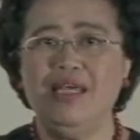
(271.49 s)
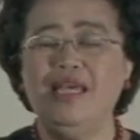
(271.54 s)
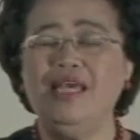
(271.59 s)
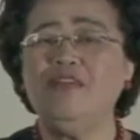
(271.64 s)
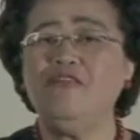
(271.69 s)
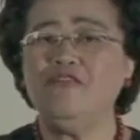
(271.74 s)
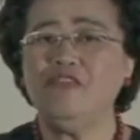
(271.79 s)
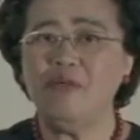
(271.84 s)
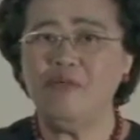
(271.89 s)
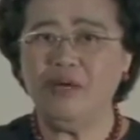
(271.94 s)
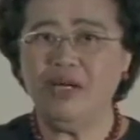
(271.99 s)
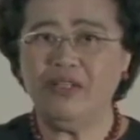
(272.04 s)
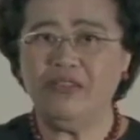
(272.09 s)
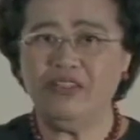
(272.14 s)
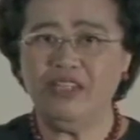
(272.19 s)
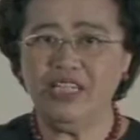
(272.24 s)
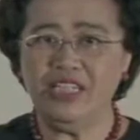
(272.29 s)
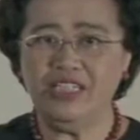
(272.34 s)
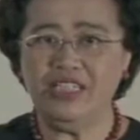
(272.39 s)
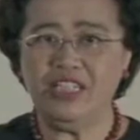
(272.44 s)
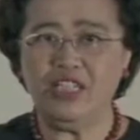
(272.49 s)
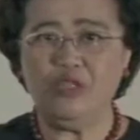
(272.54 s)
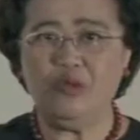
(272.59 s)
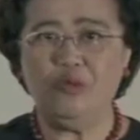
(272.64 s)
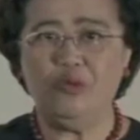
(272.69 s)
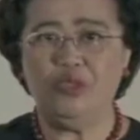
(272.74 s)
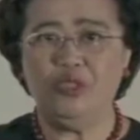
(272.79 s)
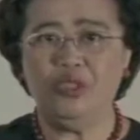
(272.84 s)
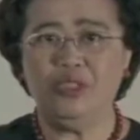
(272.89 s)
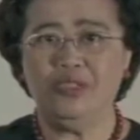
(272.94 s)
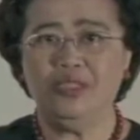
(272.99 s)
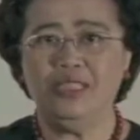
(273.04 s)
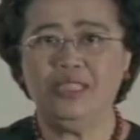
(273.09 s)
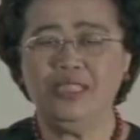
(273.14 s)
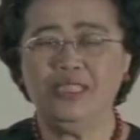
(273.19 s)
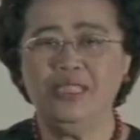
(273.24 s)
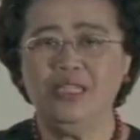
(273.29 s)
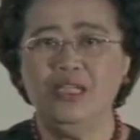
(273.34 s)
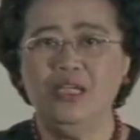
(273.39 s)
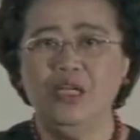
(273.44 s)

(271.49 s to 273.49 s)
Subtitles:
and from other institutions